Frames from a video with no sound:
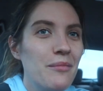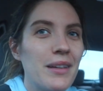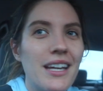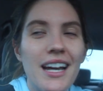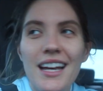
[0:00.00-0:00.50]

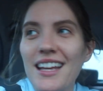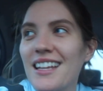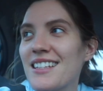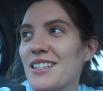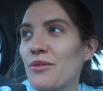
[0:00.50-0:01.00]

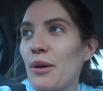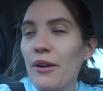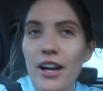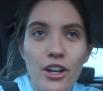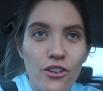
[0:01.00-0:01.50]
Because we
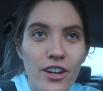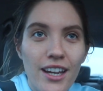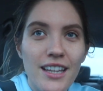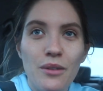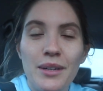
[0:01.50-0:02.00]
were
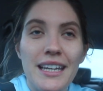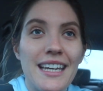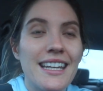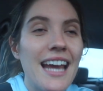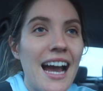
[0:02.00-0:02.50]
hungry and then we
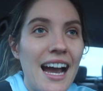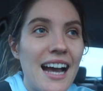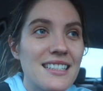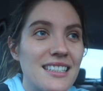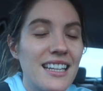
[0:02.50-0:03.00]
needed
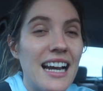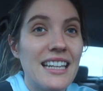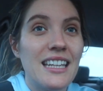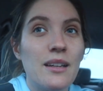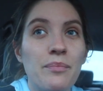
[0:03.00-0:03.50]
gas and then I
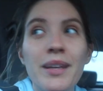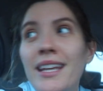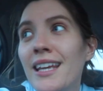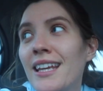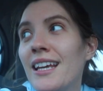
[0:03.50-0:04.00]
needed to
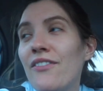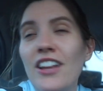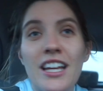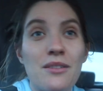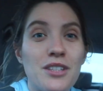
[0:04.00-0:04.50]
pee. I
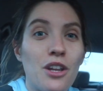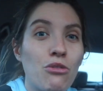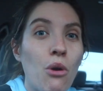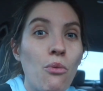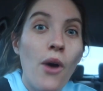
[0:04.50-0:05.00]
felt like I was gonna
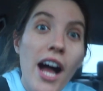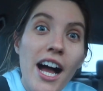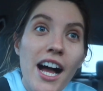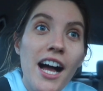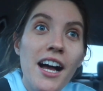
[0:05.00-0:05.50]
throw
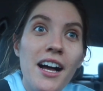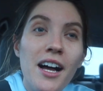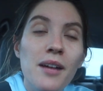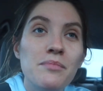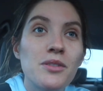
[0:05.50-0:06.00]

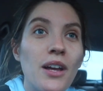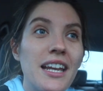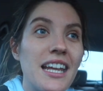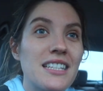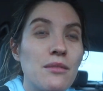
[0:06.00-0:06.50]
up, so I had
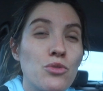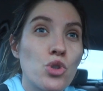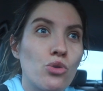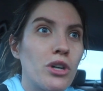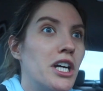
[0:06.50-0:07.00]
to get some
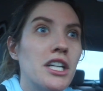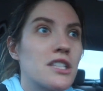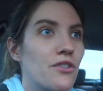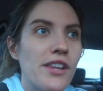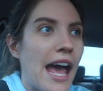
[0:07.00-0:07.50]

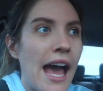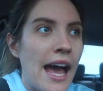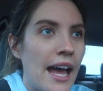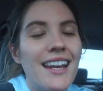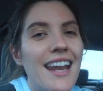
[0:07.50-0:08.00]
drugs for
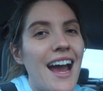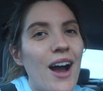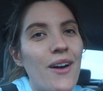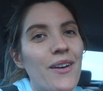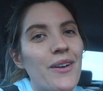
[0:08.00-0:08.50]
that. And
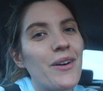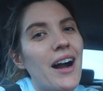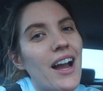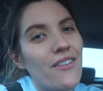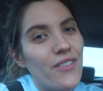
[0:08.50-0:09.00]
now
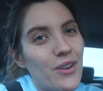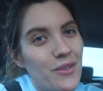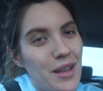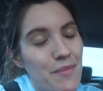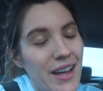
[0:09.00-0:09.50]
I feel
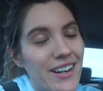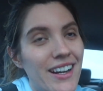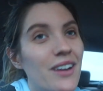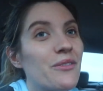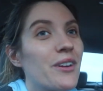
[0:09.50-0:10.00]
way better.